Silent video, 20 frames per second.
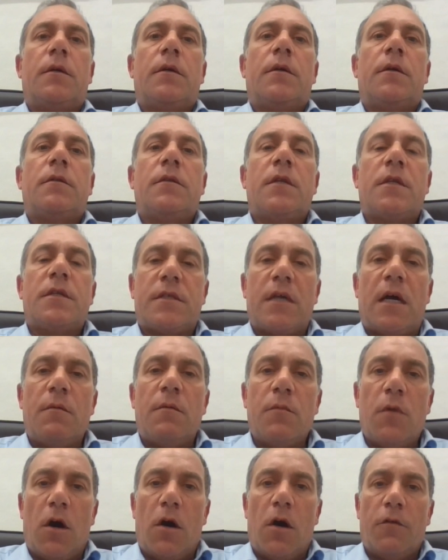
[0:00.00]
the
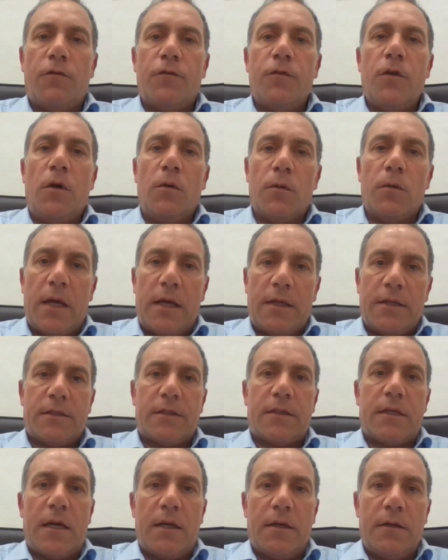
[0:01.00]
sum of no less
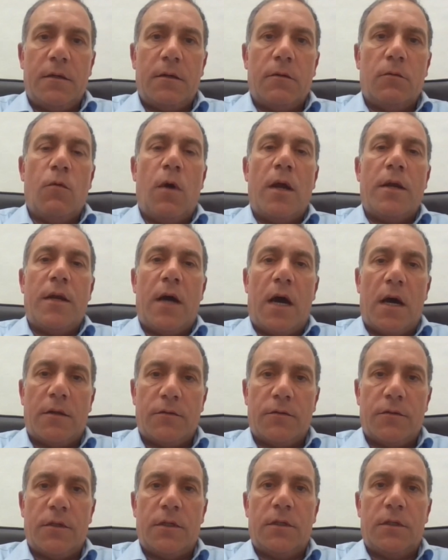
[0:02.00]
than
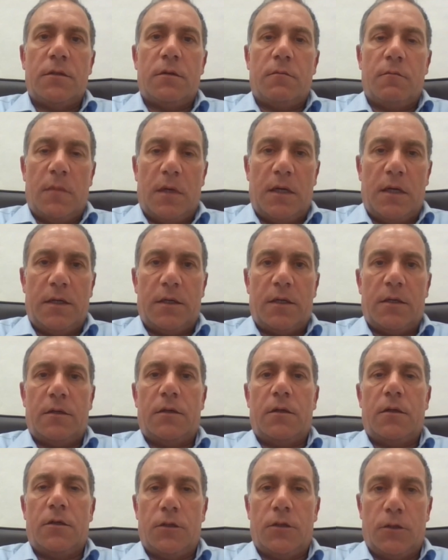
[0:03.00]
100 million
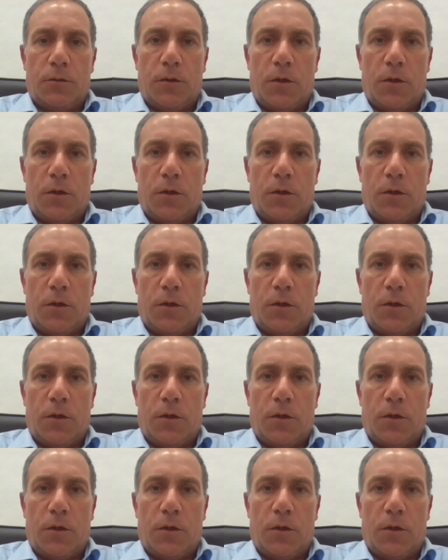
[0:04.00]
euros.